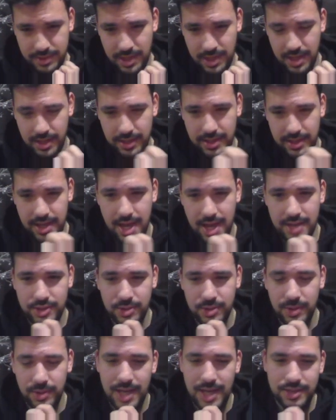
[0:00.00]
Yeah,
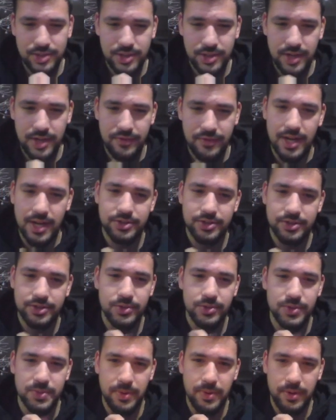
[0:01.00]
so last turn I forgot to
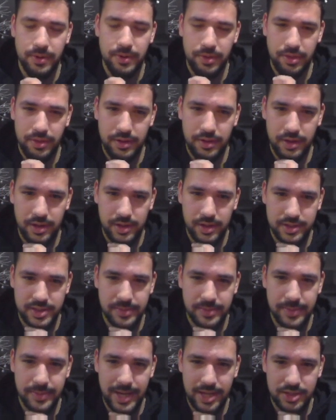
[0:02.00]
use Birth to
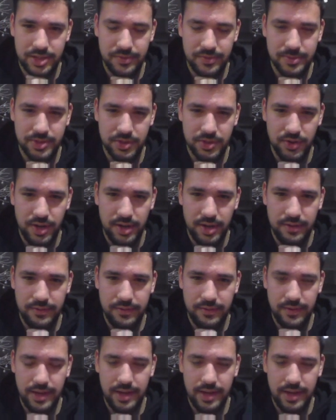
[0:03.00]
banish from his grave,